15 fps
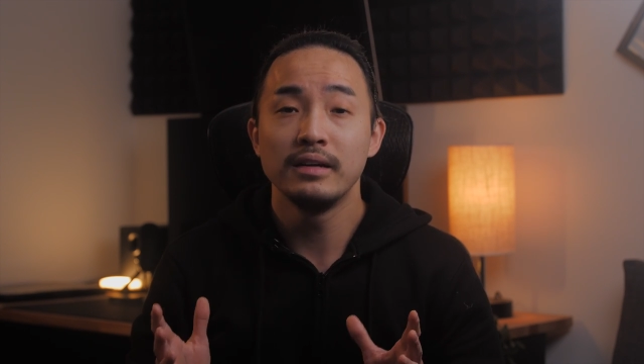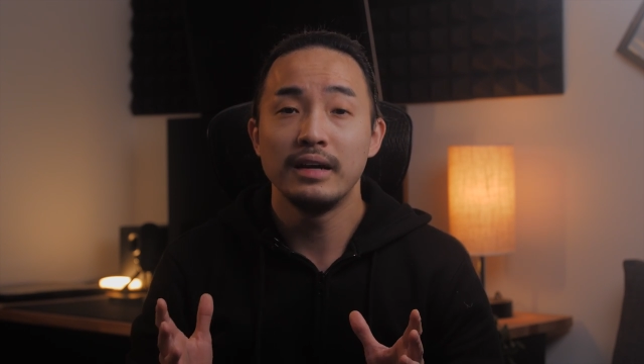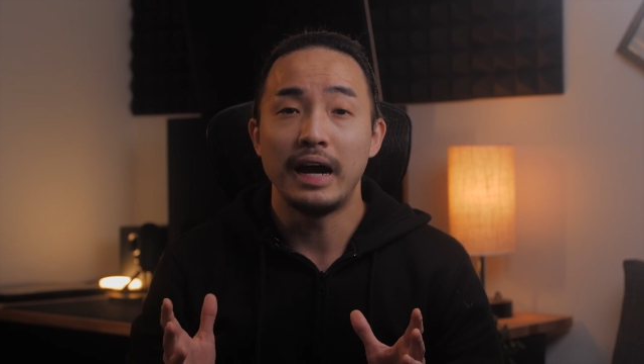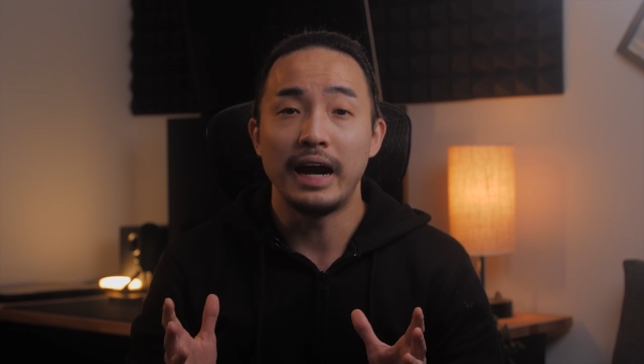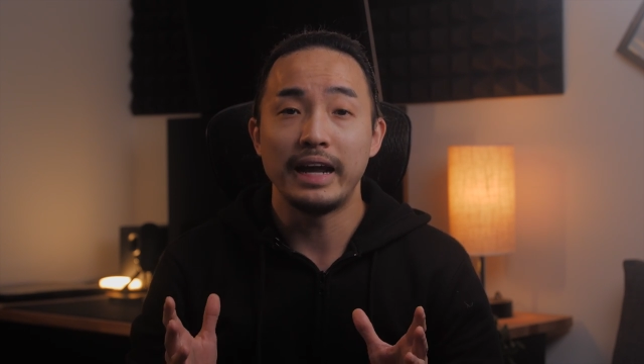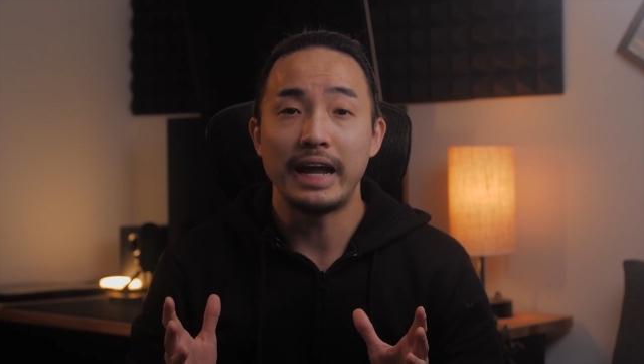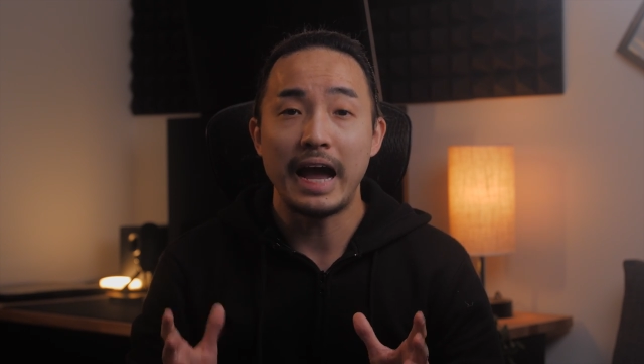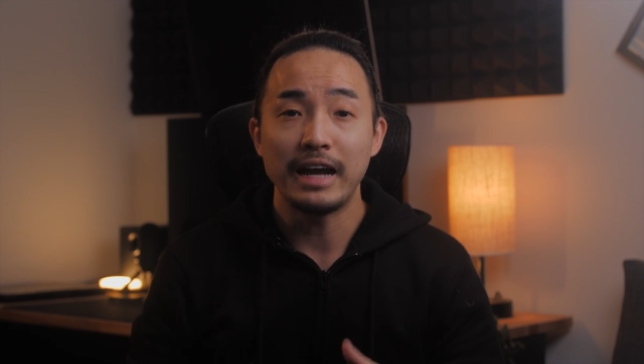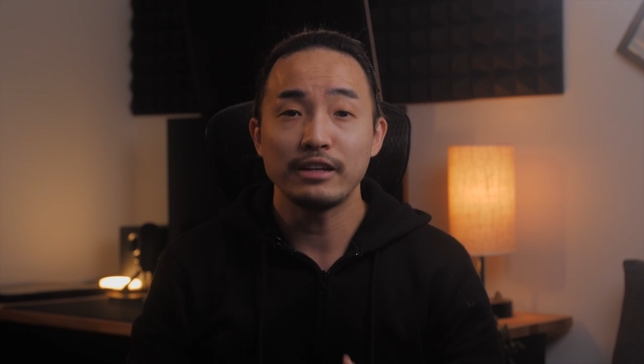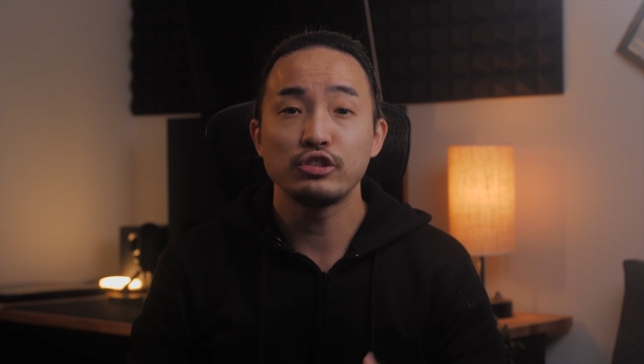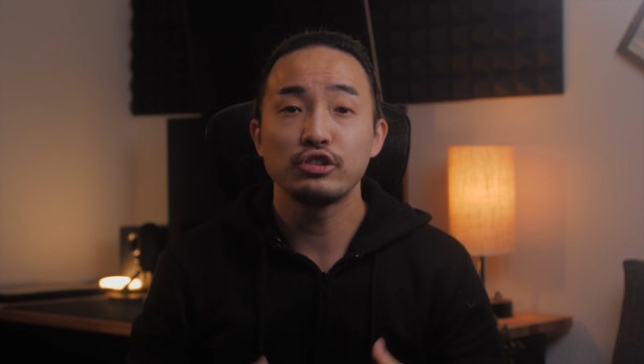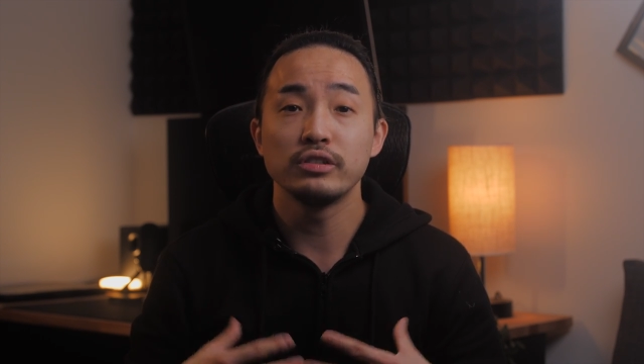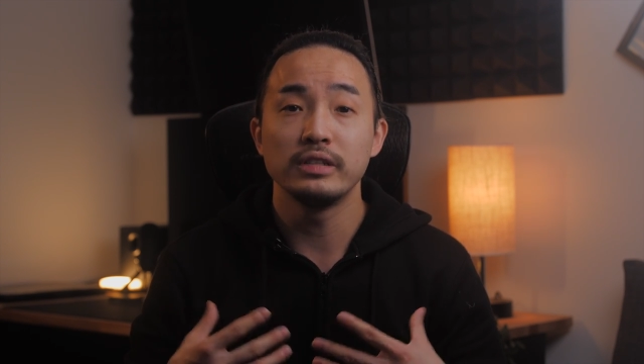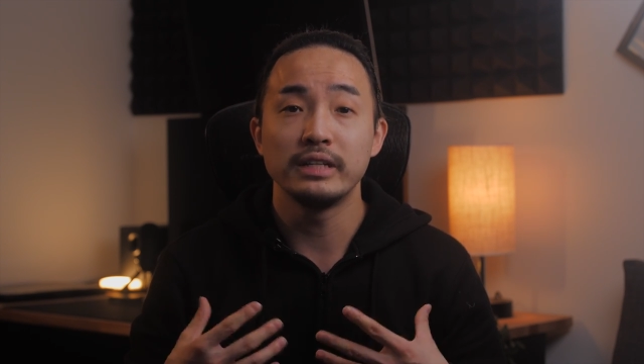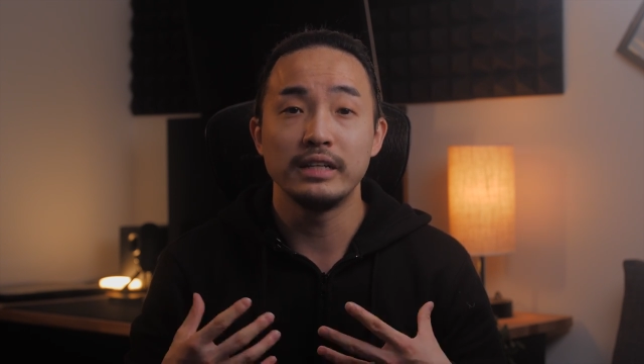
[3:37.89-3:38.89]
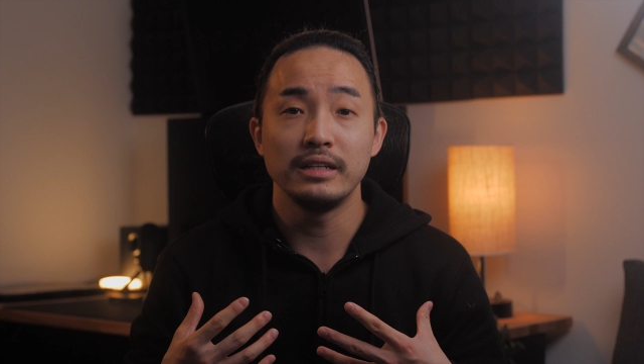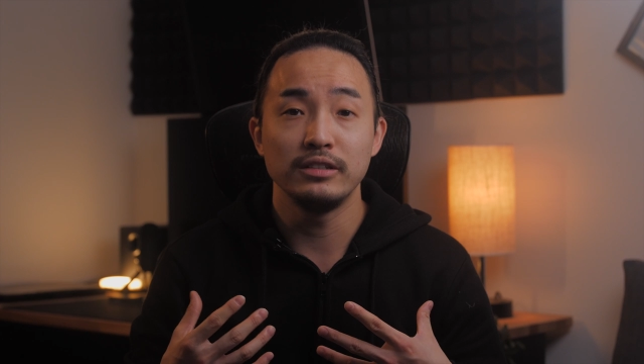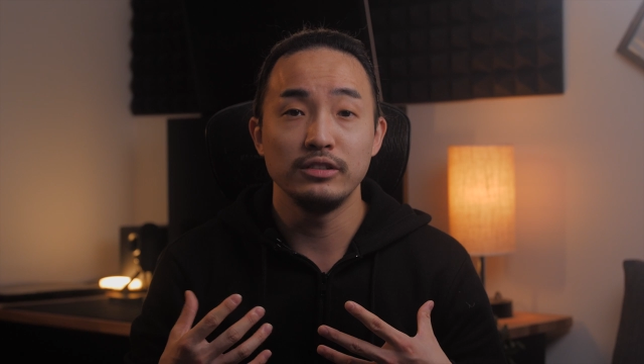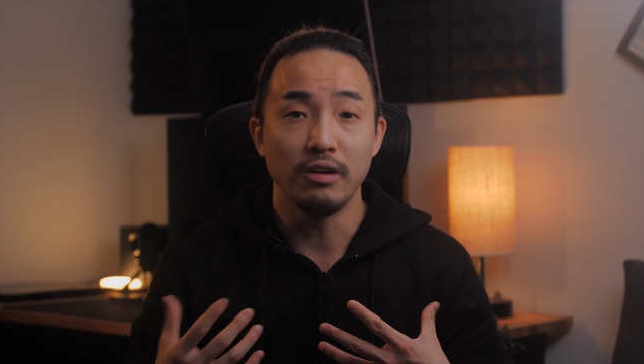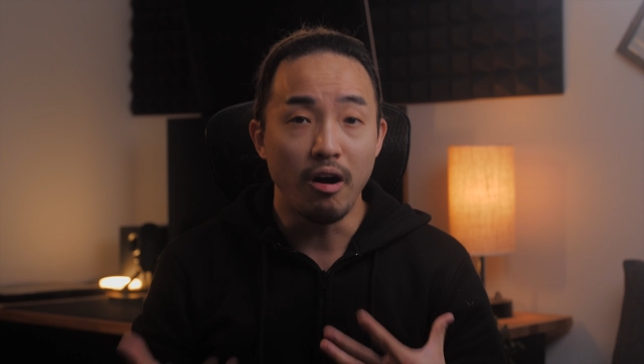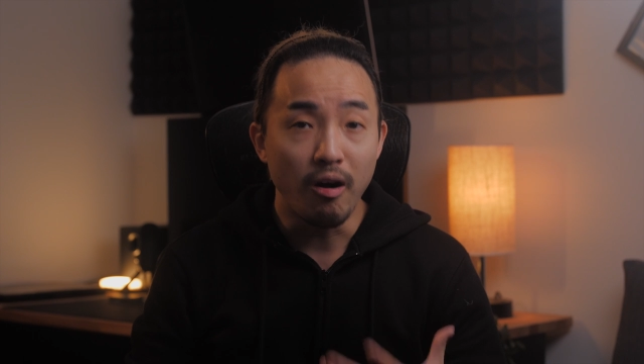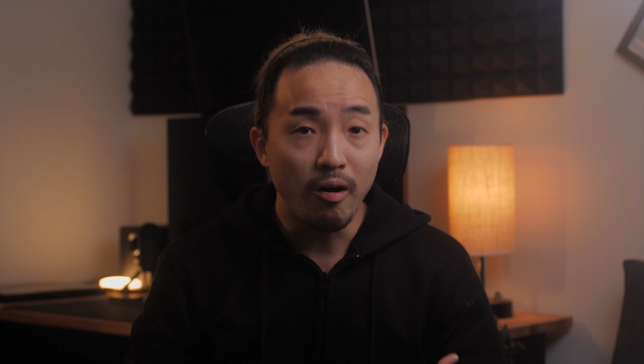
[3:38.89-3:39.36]
I
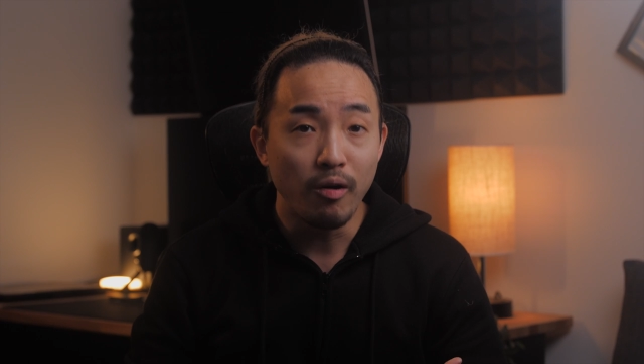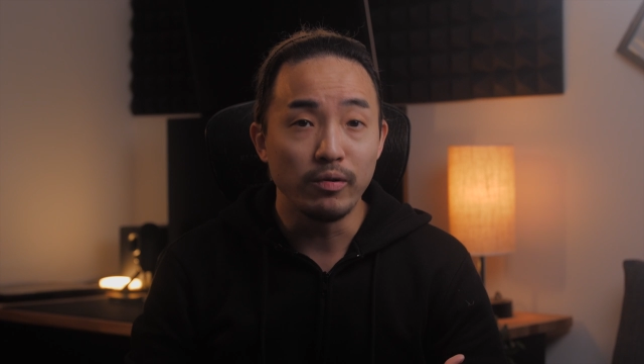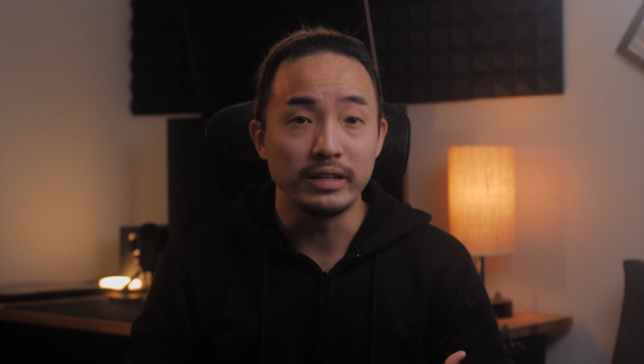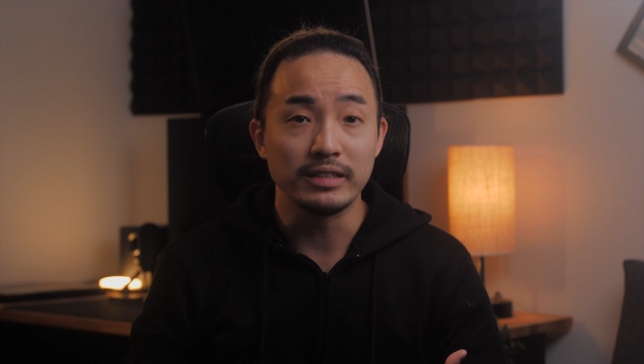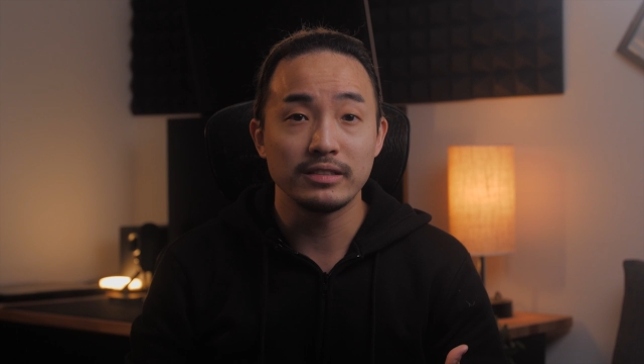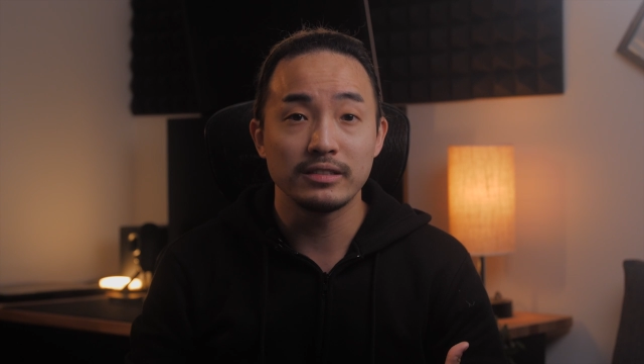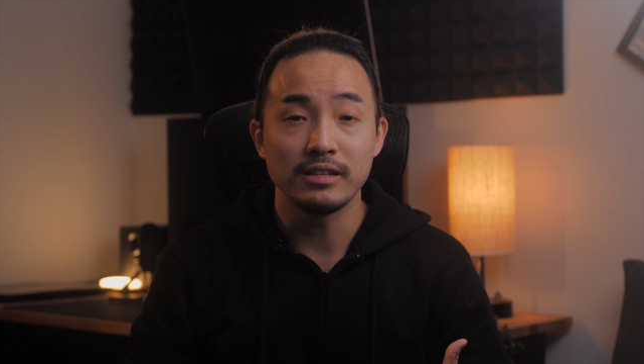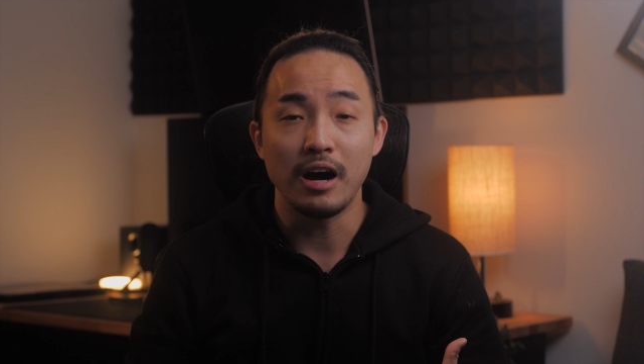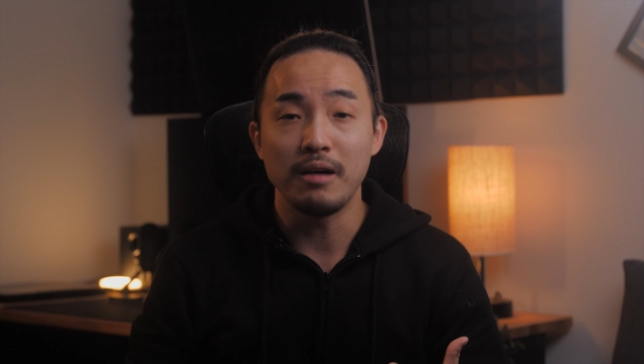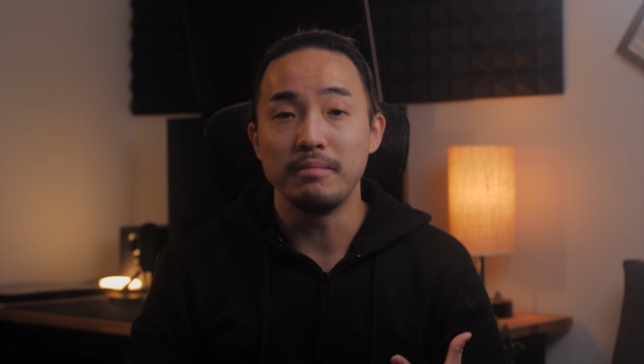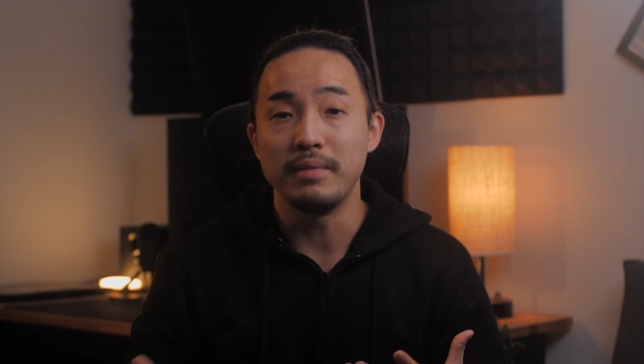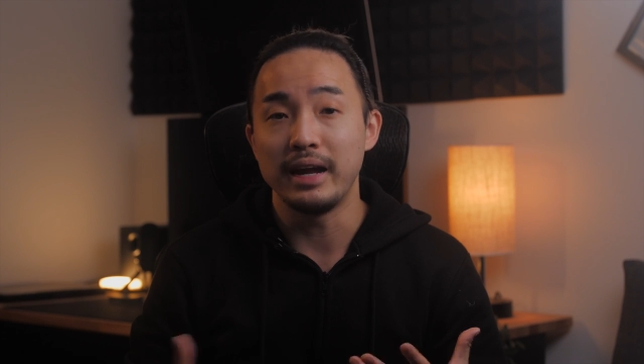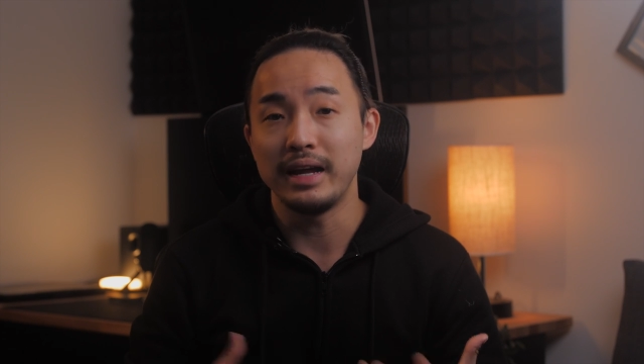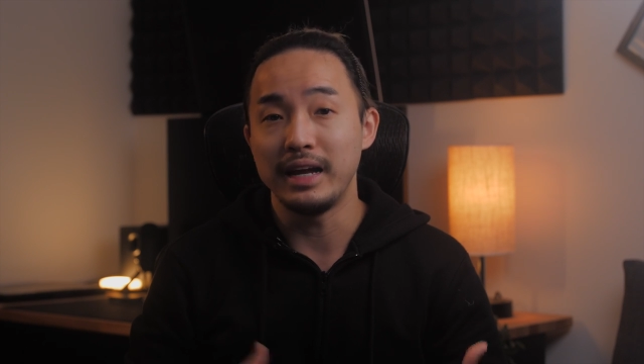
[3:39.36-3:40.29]
actually always stop my